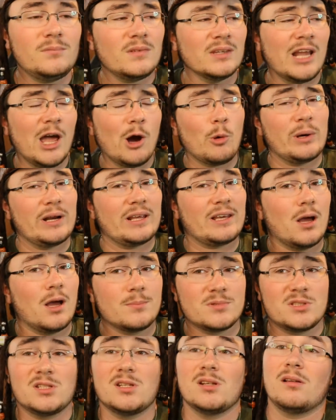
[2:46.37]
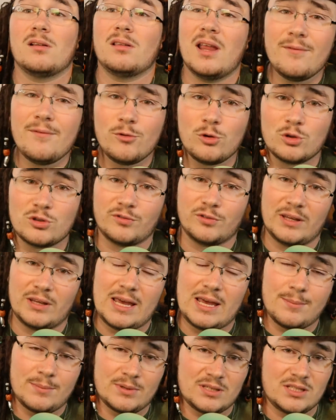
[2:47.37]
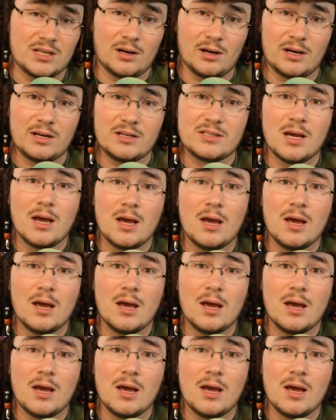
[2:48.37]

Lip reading: Now, when it comes to the levels for the emissaries,